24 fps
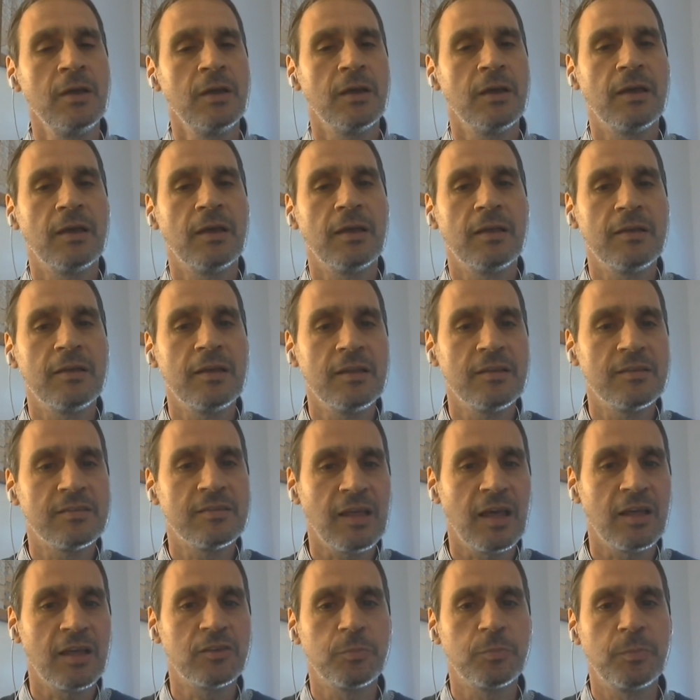It
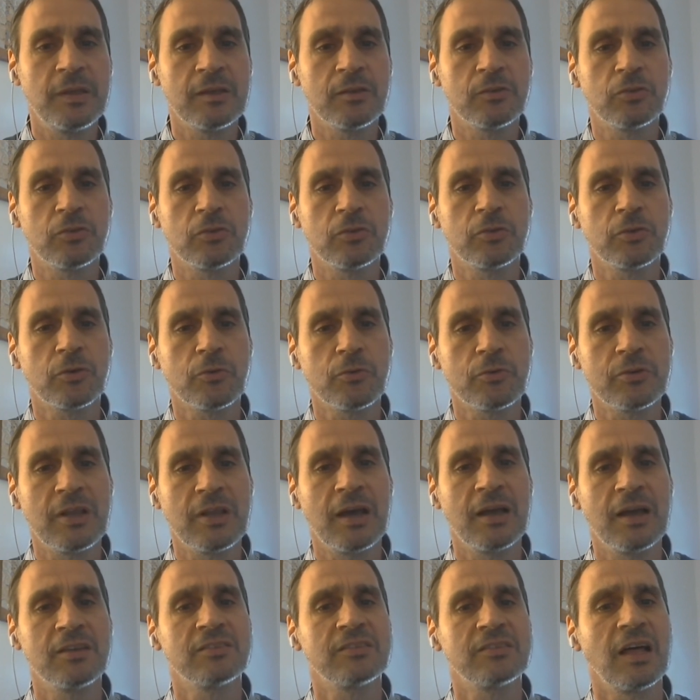has been
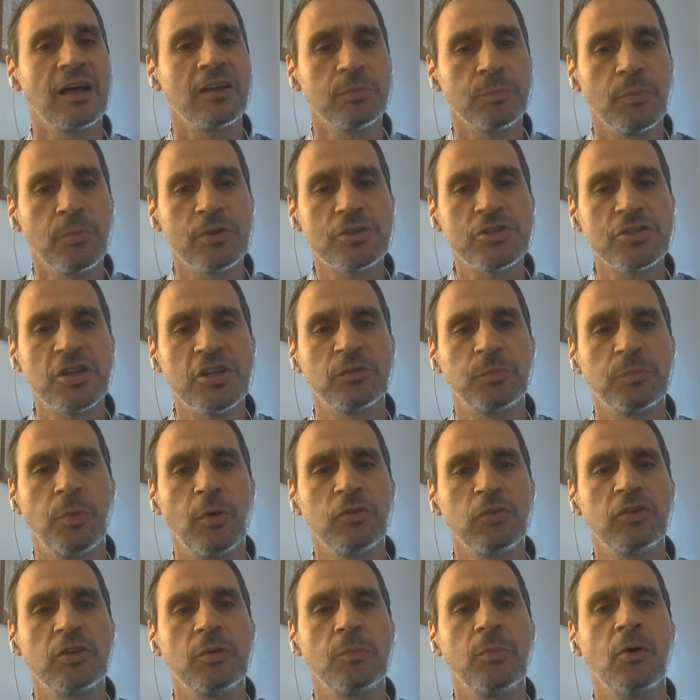sociocratized as much as
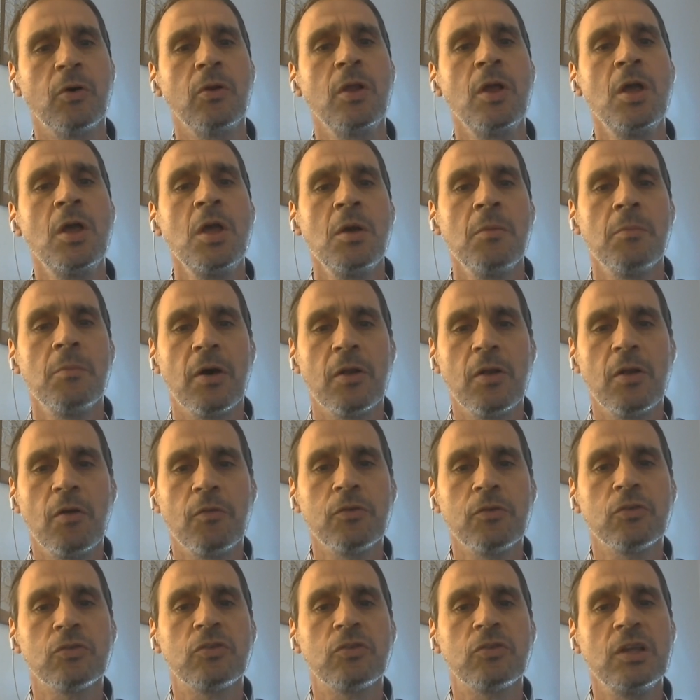possible, but
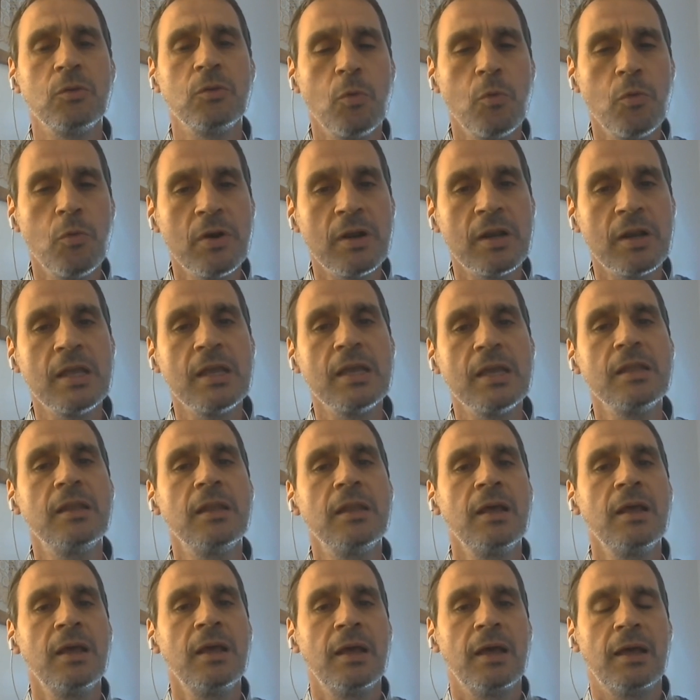obviously we would need
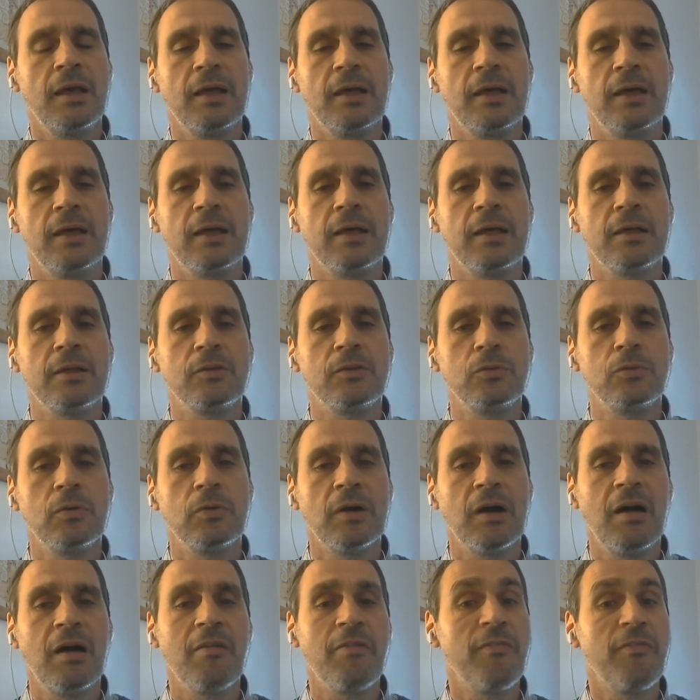to
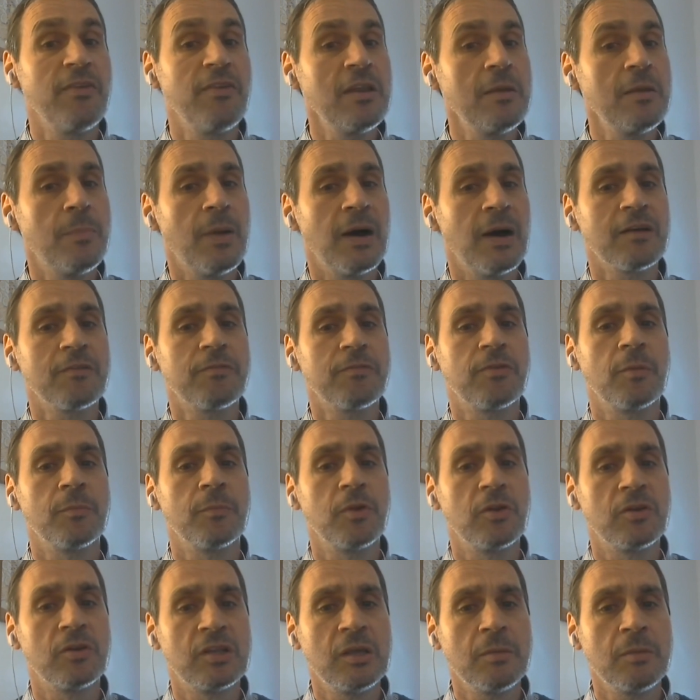have feedback from
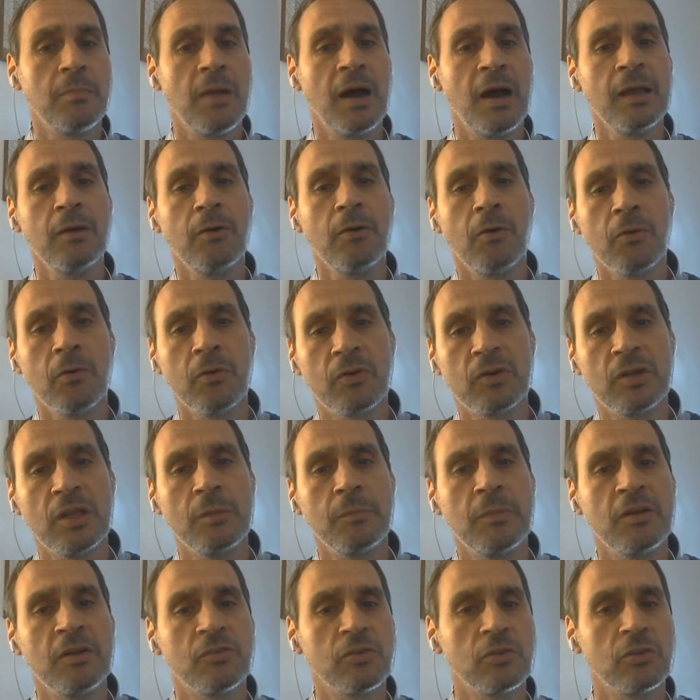the team. My own
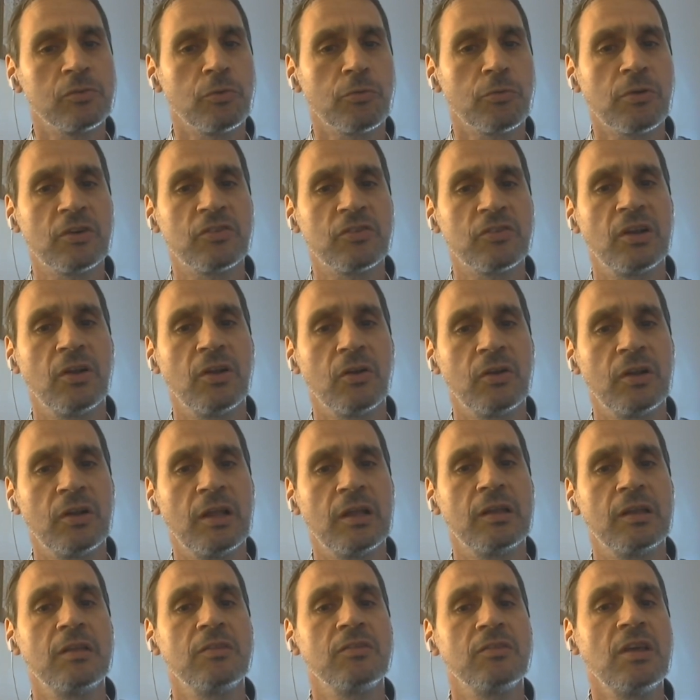team in
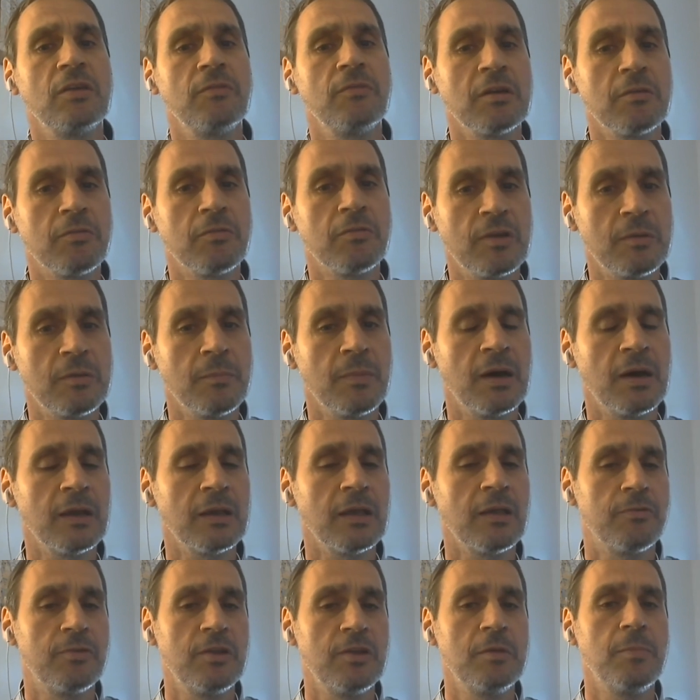Sociocracy.net is giving
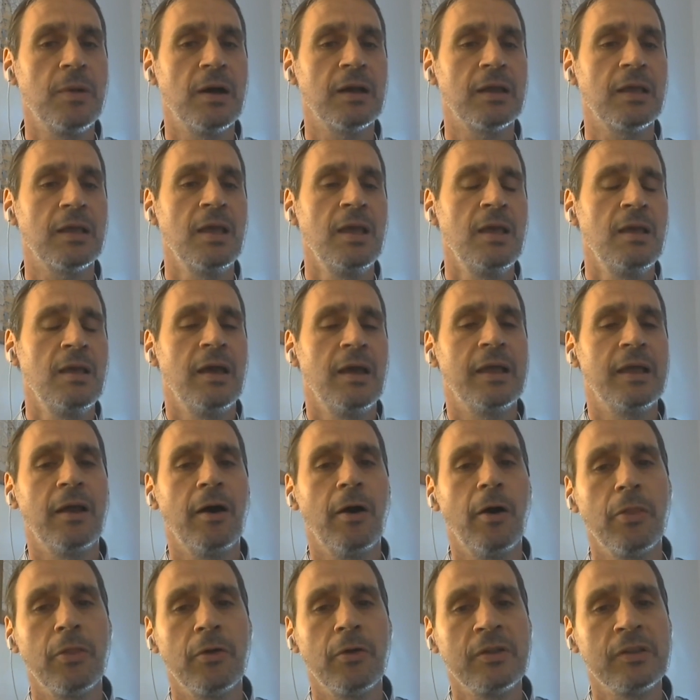feedback, and
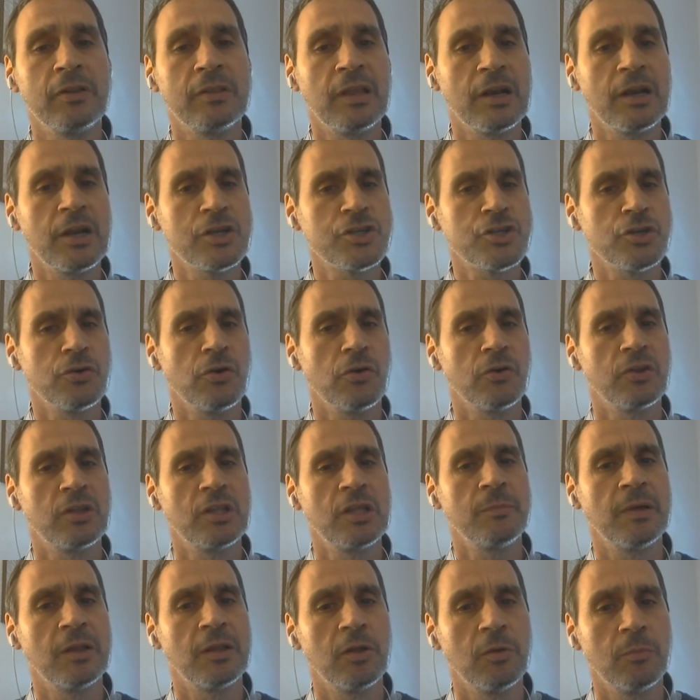other international
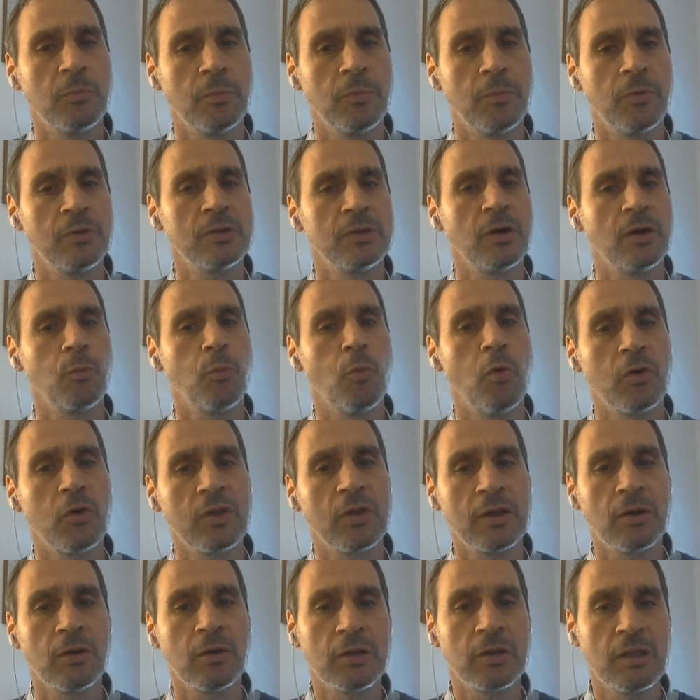team at the moment are
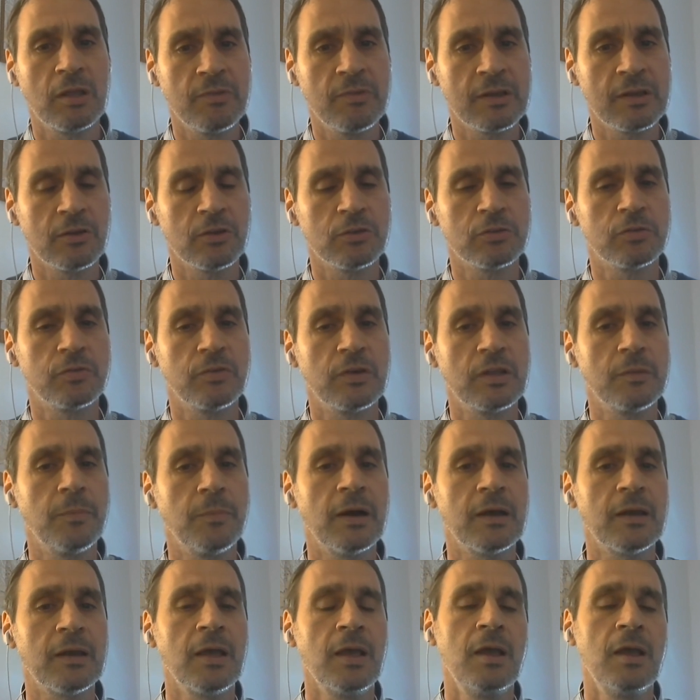working on giving us
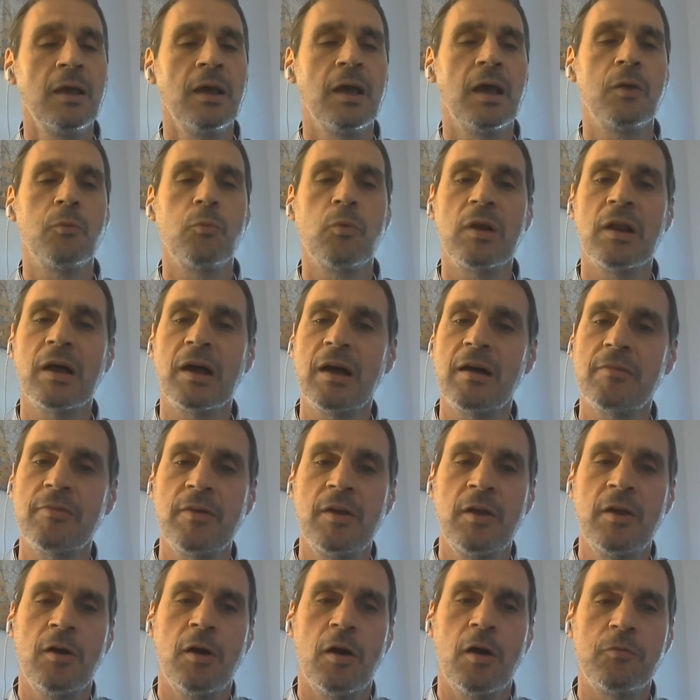feedback, and we'll have,
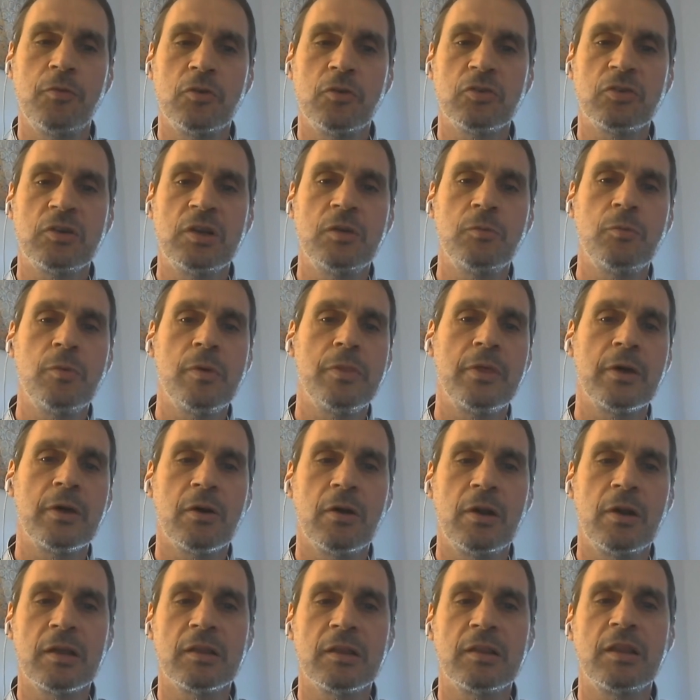obviously, with the
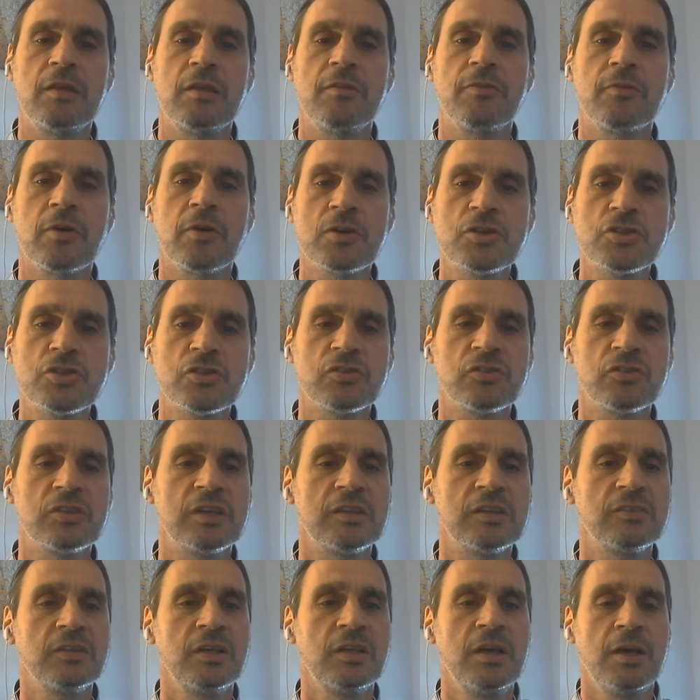collective
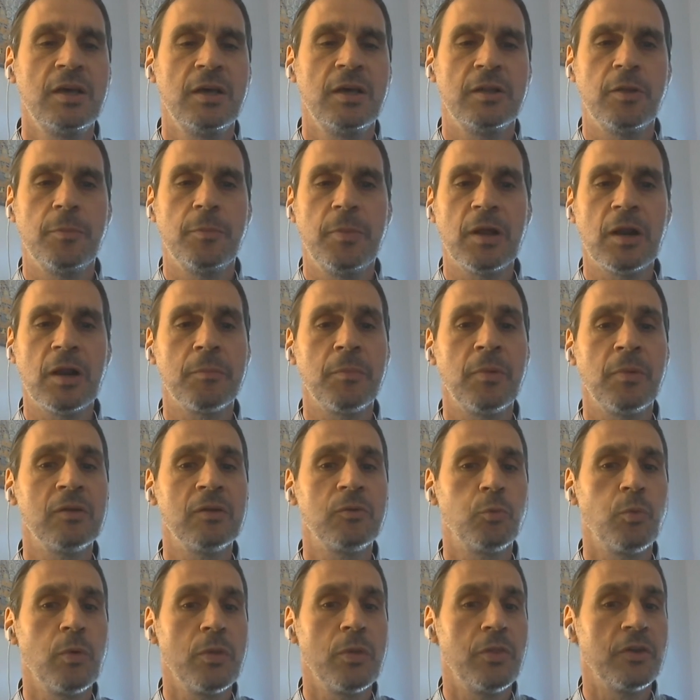consciousness, development
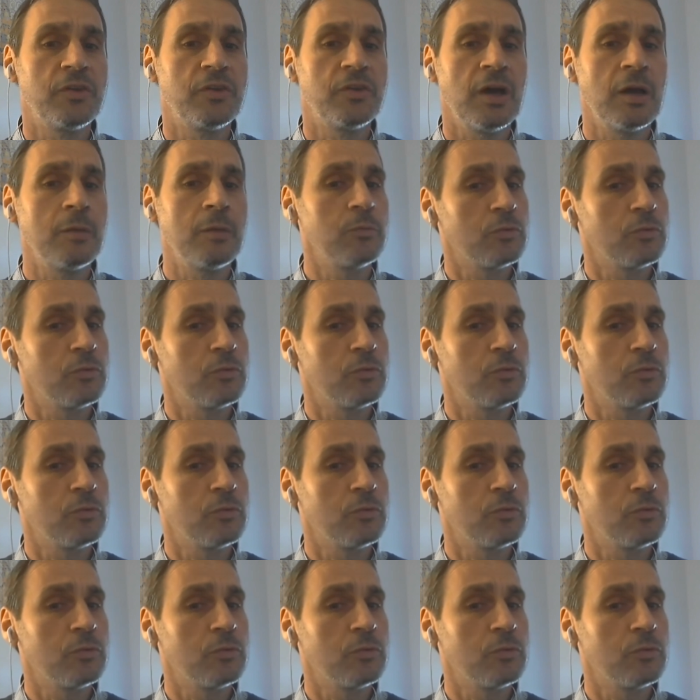with the time.